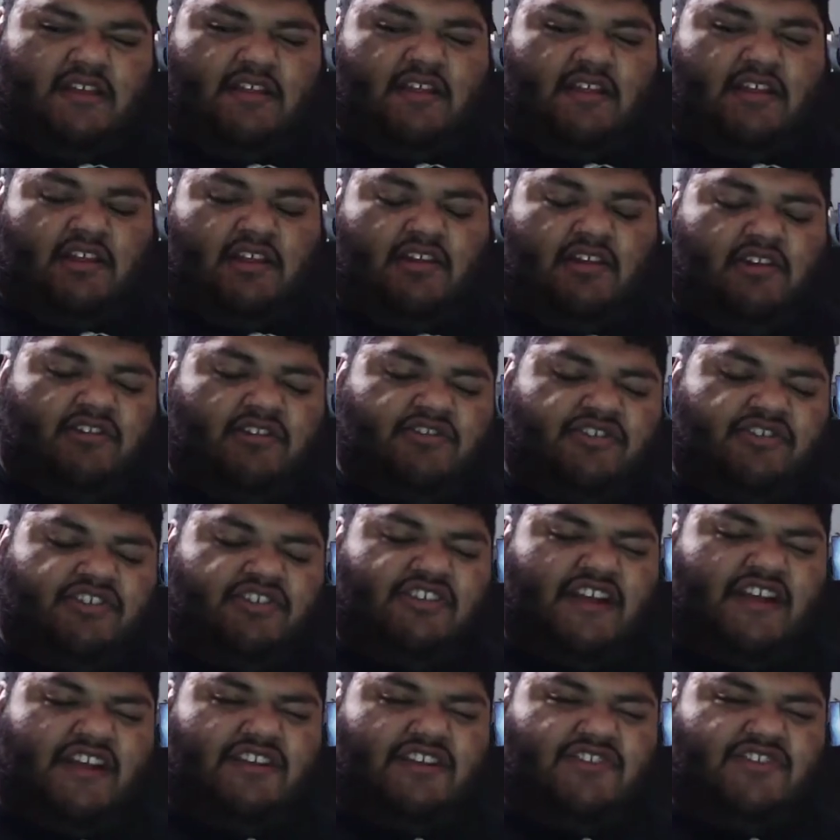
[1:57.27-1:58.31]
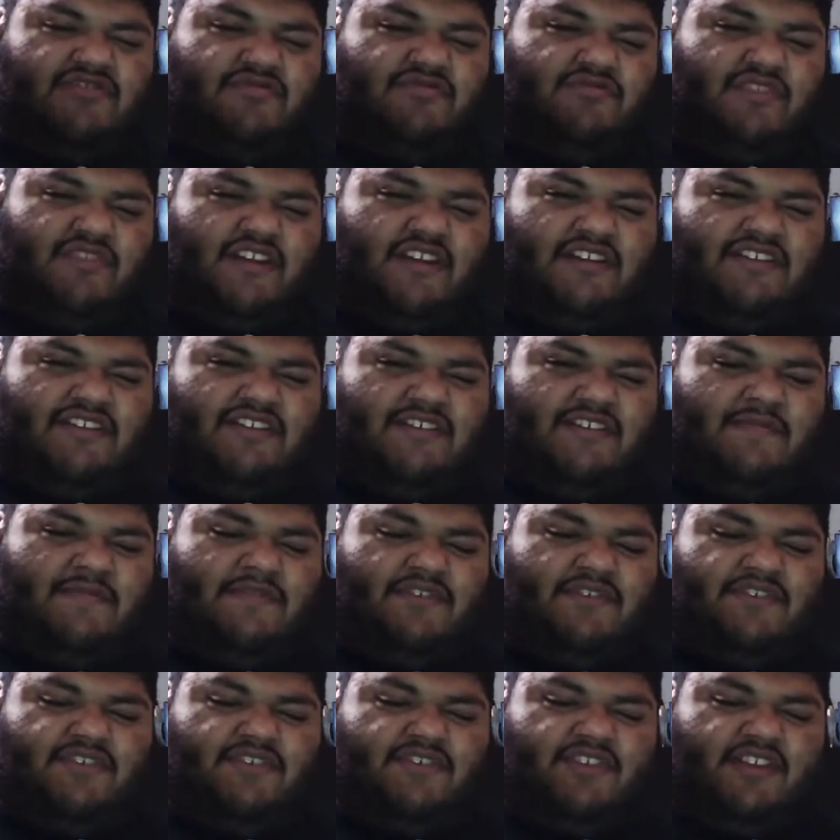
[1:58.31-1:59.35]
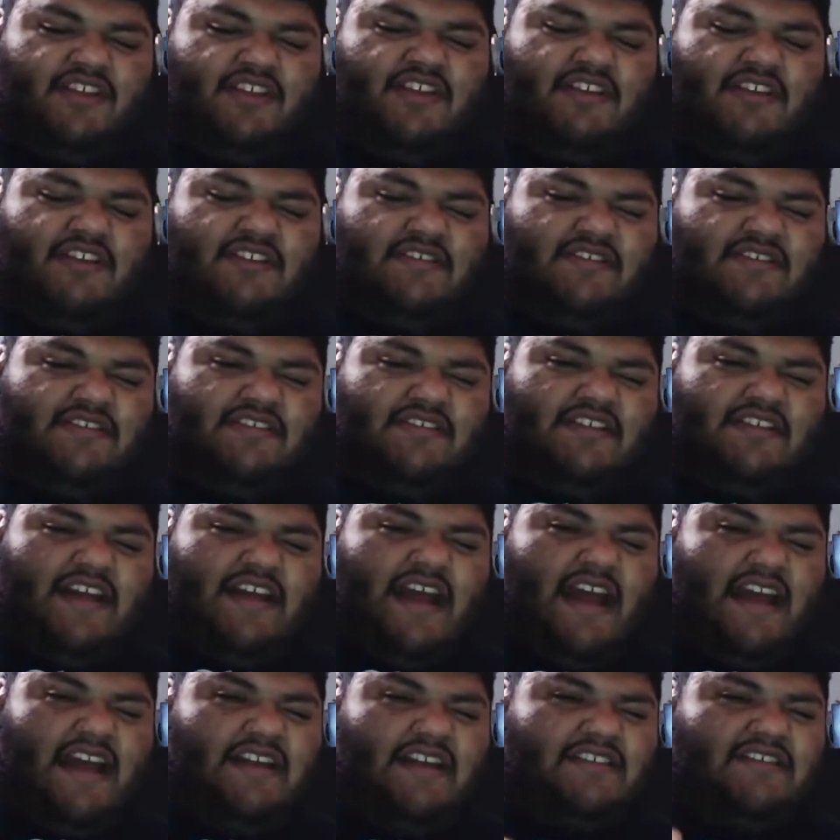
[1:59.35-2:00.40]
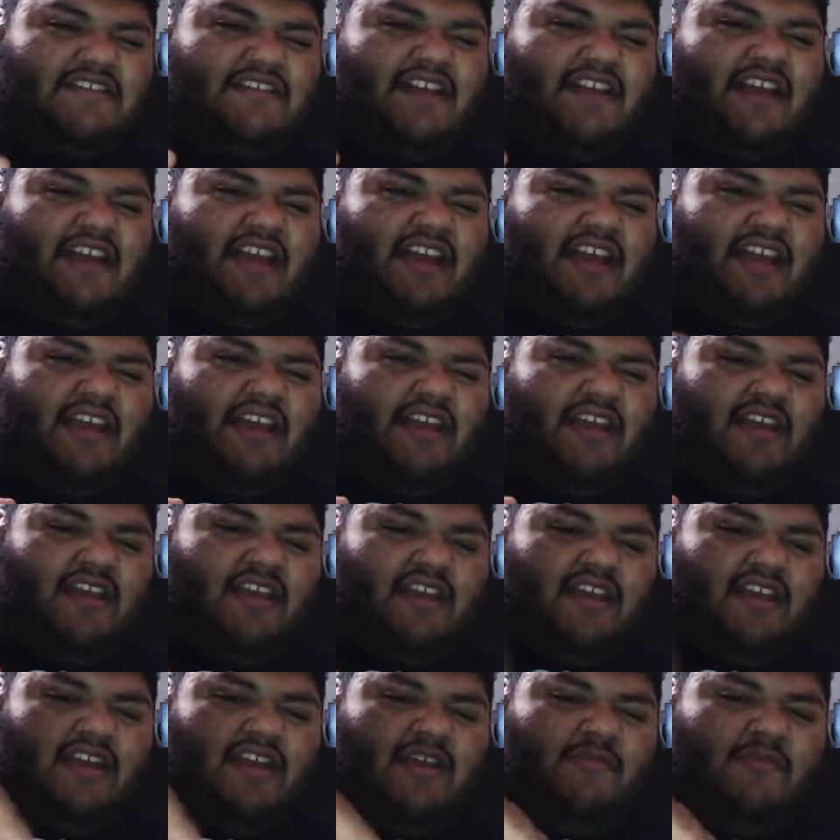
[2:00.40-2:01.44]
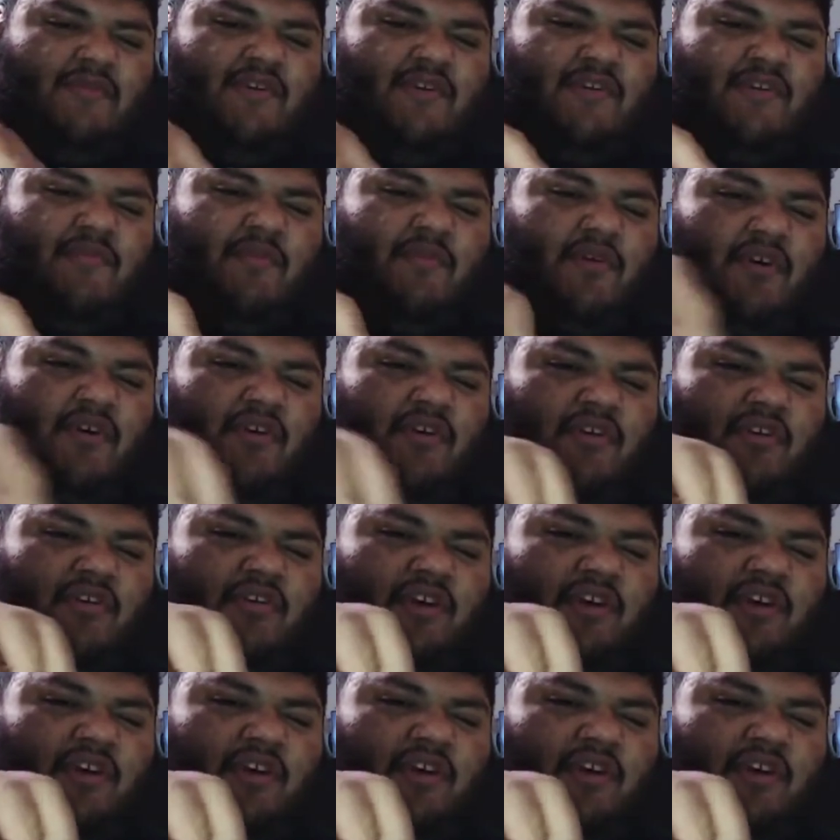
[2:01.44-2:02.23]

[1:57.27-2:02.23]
the larger statue that's similar to this has a Peter Parker